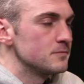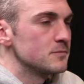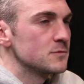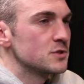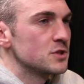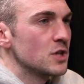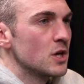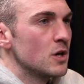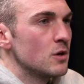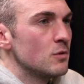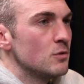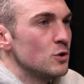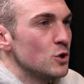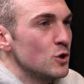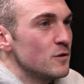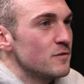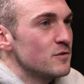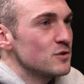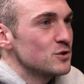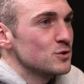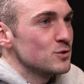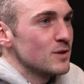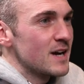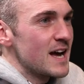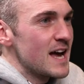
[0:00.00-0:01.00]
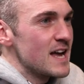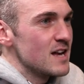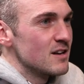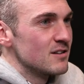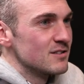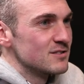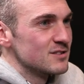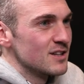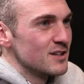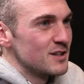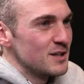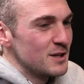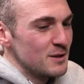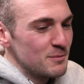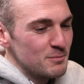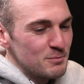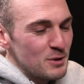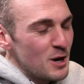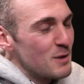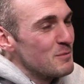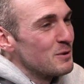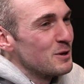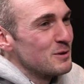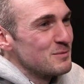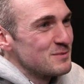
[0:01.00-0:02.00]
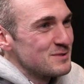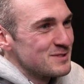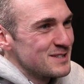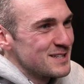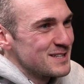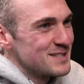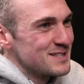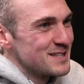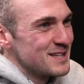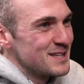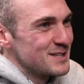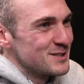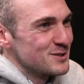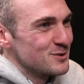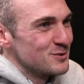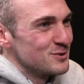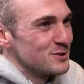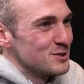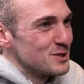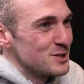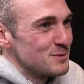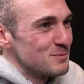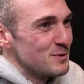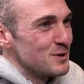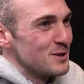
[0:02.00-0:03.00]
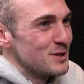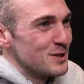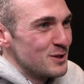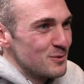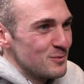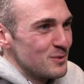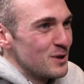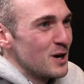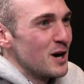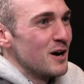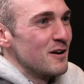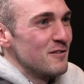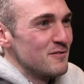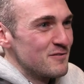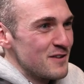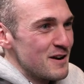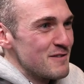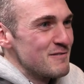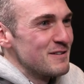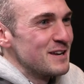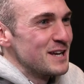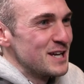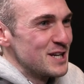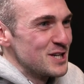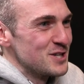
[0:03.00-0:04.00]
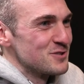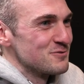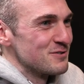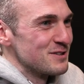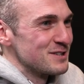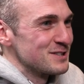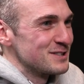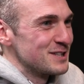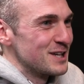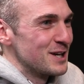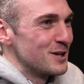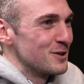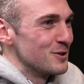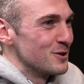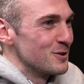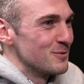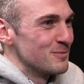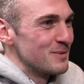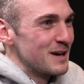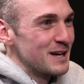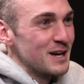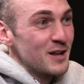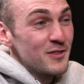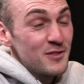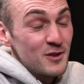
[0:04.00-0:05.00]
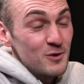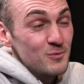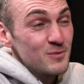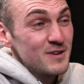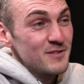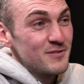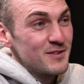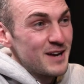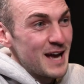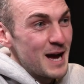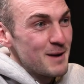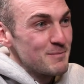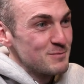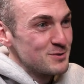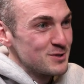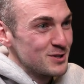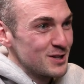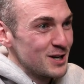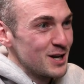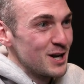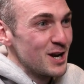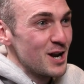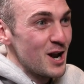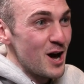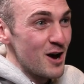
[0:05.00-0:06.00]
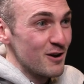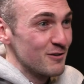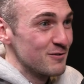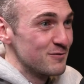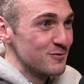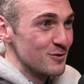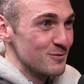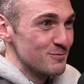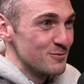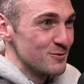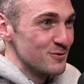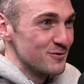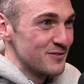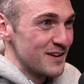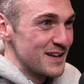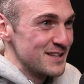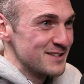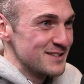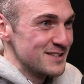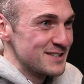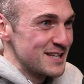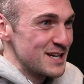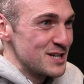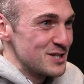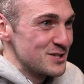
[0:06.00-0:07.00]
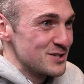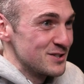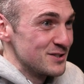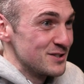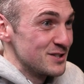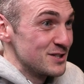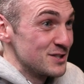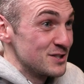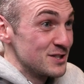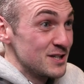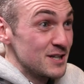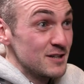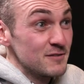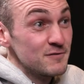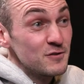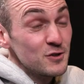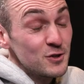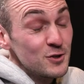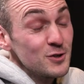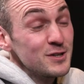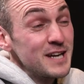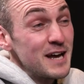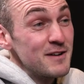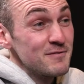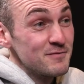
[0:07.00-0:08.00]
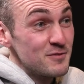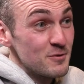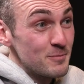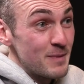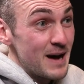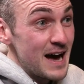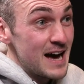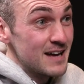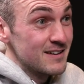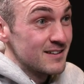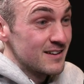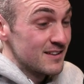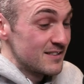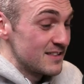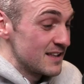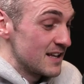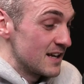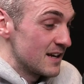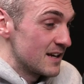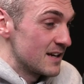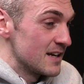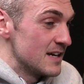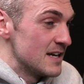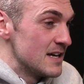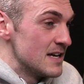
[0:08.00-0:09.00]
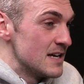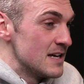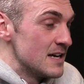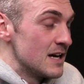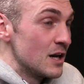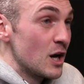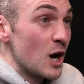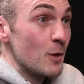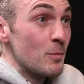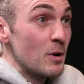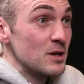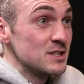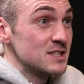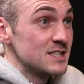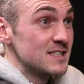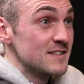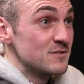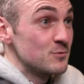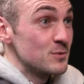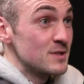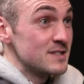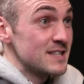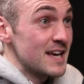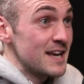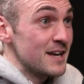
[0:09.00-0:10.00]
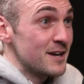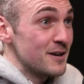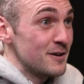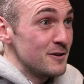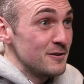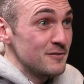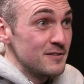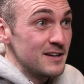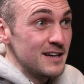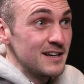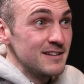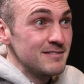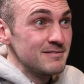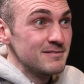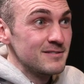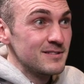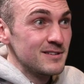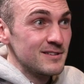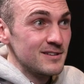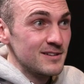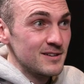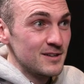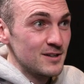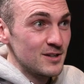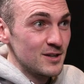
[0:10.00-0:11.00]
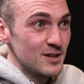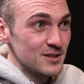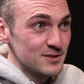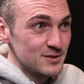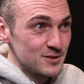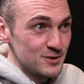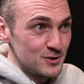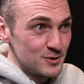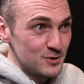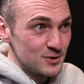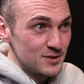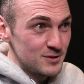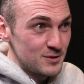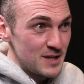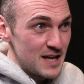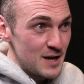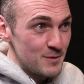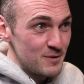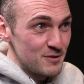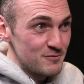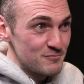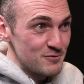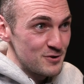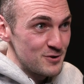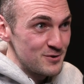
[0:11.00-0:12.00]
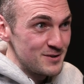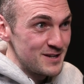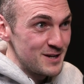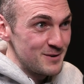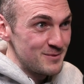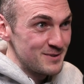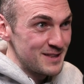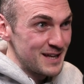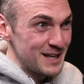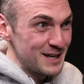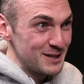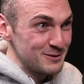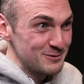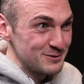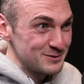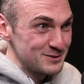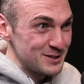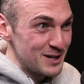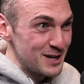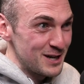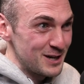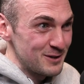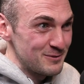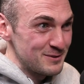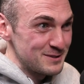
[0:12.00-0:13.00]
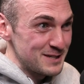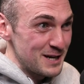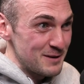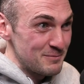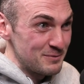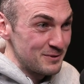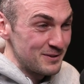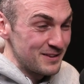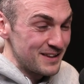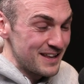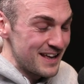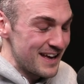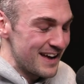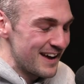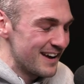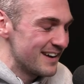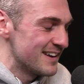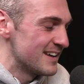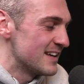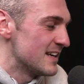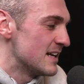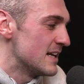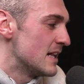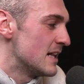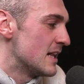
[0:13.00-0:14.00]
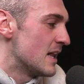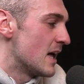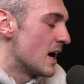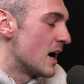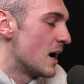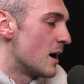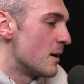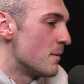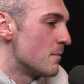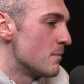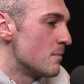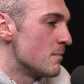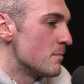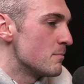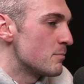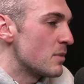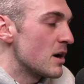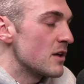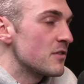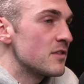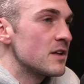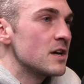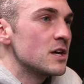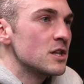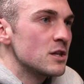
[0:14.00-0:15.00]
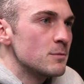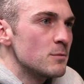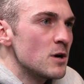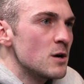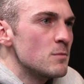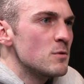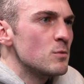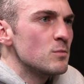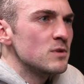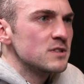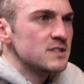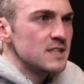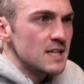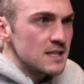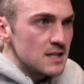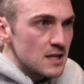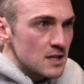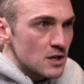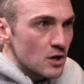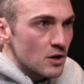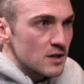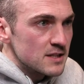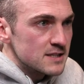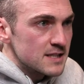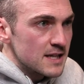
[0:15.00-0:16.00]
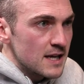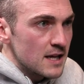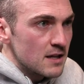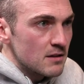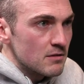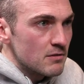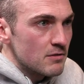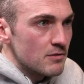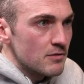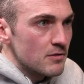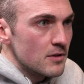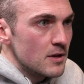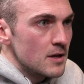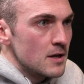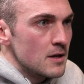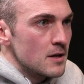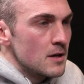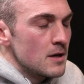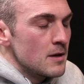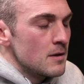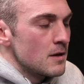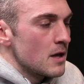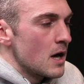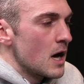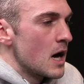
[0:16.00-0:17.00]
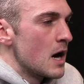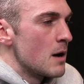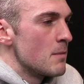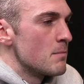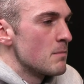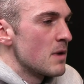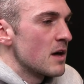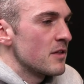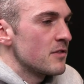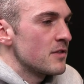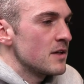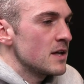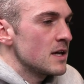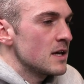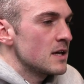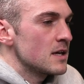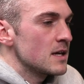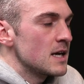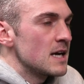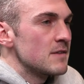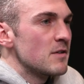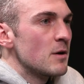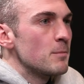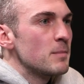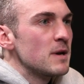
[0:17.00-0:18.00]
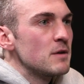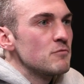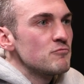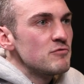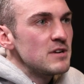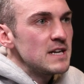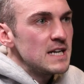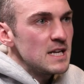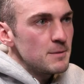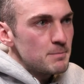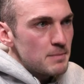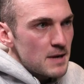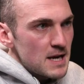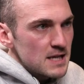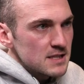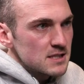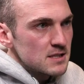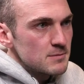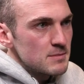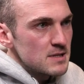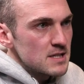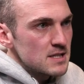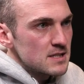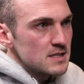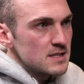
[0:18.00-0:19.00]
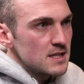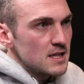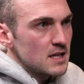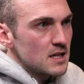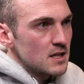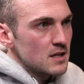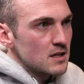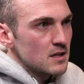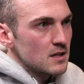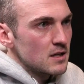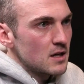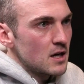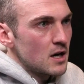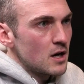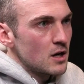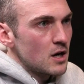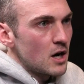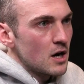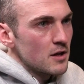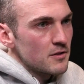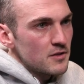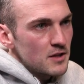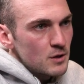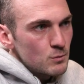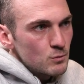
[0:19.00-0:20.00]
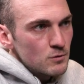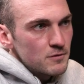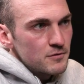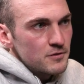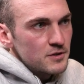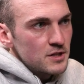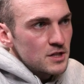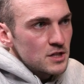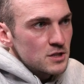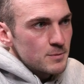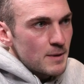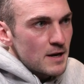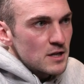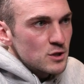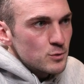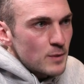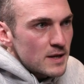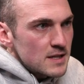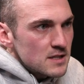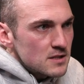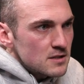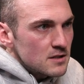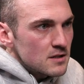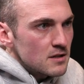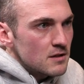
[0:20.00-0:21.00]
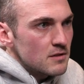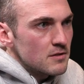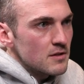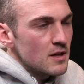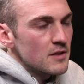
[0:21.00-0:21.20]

So, lovers or haters, I think Birmingham City is undisputed that we are a very interesting club, and I think we've captured a lot of football fans' attention this year, for good and for bad. I think a lot of positives with the takeover, not so good there with Rooney, with that little saga which happened there. But I think at the moment we're sitting in 19th. I think if I'm being really pessimistic, I think we'll finish about 20th.